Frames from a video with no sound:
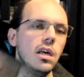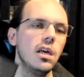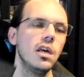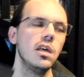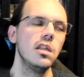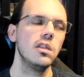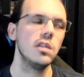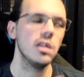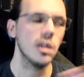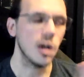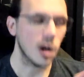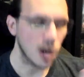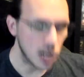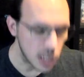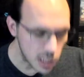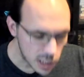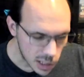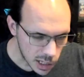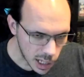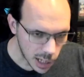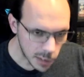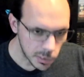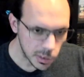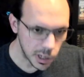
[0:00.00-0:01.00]
The art
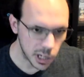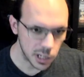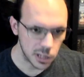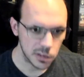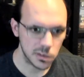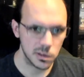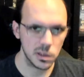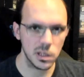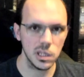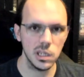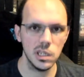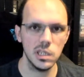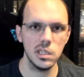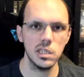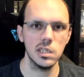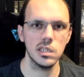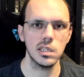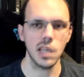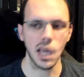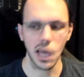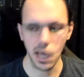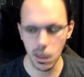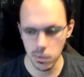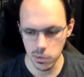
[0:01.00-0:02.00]
they picked for these
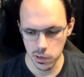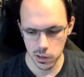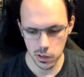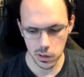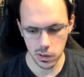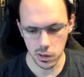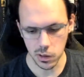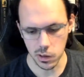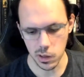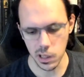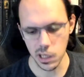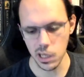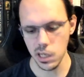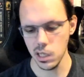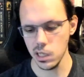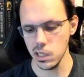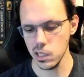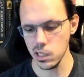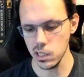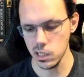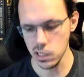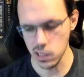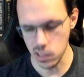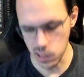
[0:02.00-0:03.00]
is absolutely
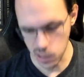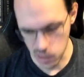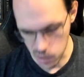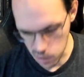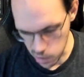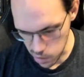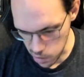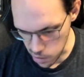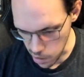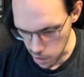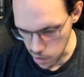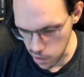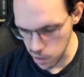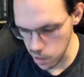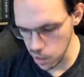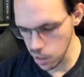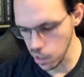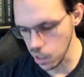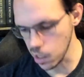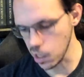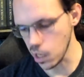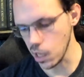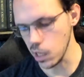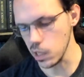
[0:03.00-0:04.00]
stunning,
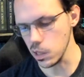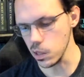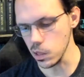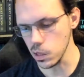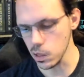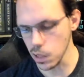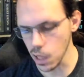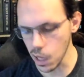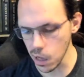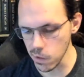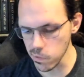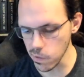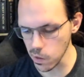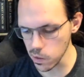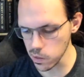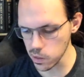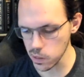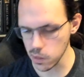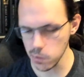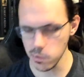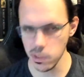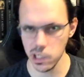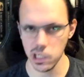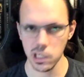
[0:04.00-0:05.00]
and I love all the
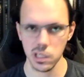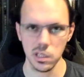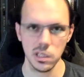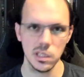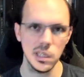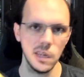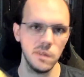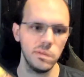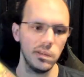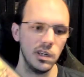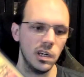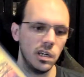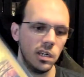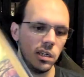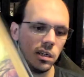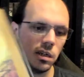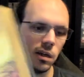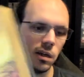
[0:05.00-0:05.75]
commissions they've done.